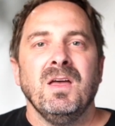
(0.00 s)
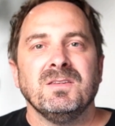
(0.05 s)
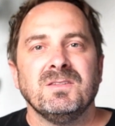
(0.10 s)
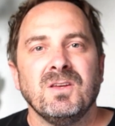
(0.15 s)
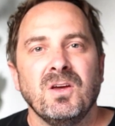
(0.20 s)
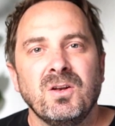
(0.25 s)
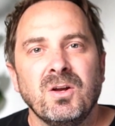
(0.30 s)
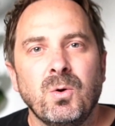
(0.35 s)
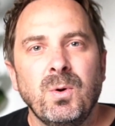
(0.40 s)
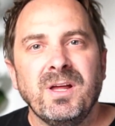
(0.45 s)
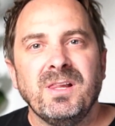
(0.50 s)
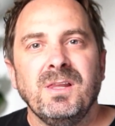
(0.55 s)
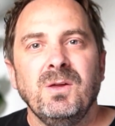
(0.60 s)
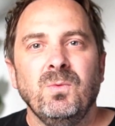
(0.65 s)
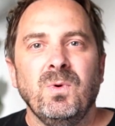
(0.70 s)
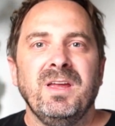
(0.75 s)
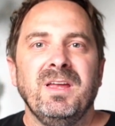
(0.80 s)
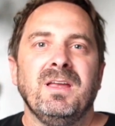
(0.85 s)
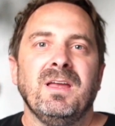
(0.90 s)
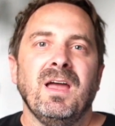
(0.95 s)
So to quickly
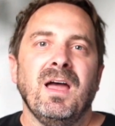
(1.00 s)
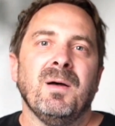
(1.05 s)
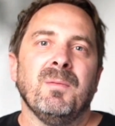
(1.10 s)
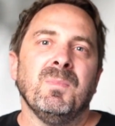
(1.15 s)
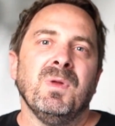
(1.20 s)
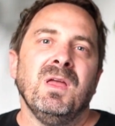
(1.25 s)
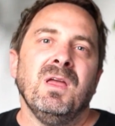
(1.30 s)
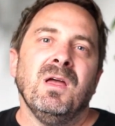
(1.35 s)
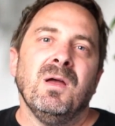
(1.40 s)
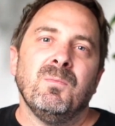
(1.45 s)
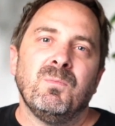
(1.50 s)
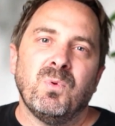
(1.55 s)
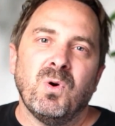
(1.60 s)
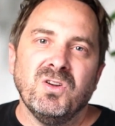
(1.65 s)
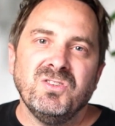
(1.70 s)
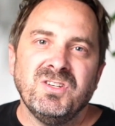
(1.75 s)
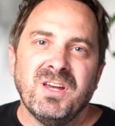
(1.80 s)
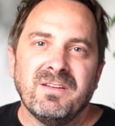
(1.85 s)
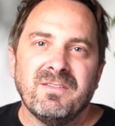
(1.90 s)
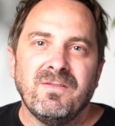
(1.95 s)
recap,
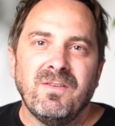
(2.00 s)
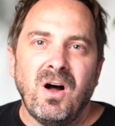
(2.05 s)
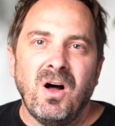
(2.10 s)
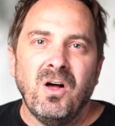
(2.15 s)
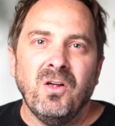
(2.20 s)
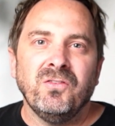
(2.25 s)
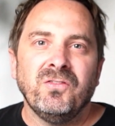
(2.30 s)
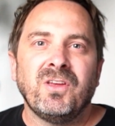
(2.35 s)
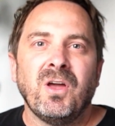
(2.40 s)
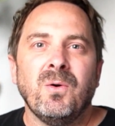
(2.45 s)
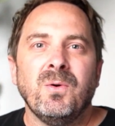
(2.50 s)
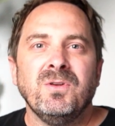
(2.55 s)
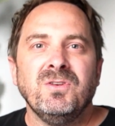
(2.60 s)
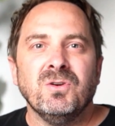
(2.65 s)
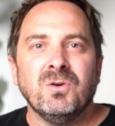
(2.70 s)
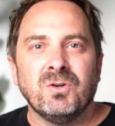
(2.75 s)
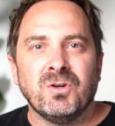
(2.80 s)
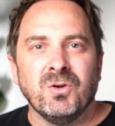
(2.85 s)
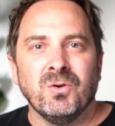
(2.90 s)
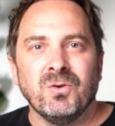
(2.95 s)
project files go in
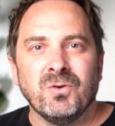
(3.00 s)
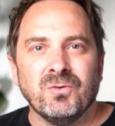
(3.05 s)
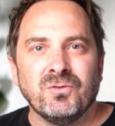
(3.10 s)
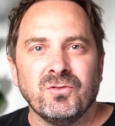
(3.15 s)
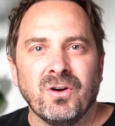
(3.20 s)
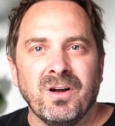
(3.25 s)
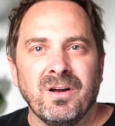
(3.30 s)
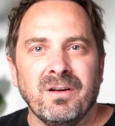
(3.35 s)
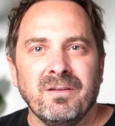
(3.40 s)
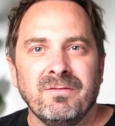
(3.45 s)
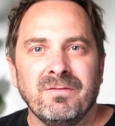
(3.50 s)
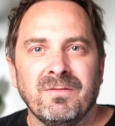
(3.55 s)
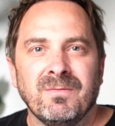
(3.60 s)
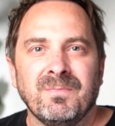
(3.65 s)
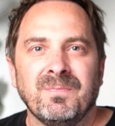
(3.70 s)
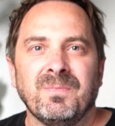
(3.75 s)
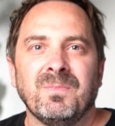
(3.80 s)
your Google Drive,